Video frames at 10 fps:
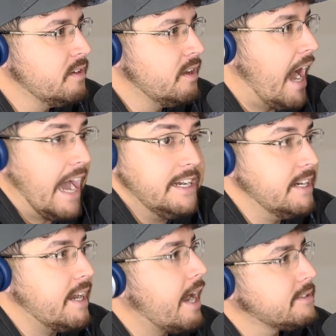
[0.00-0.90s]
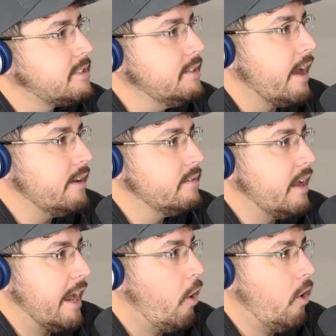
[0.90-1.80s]
I did not see that
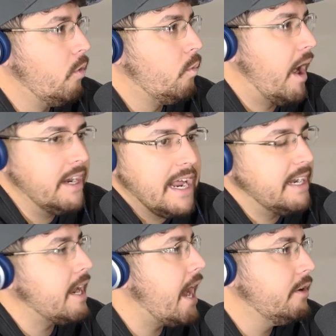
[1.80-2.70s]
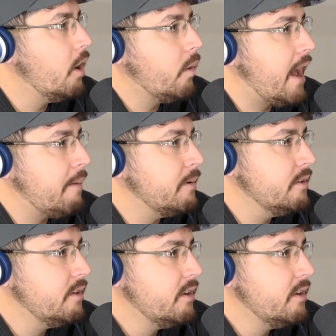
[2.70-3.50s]
at all. Why did I not know what happened?